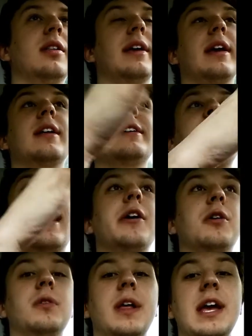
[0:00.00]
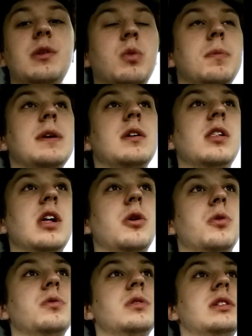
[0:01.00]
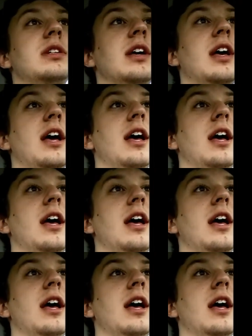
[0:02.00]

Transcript: like, an entire lane would be closed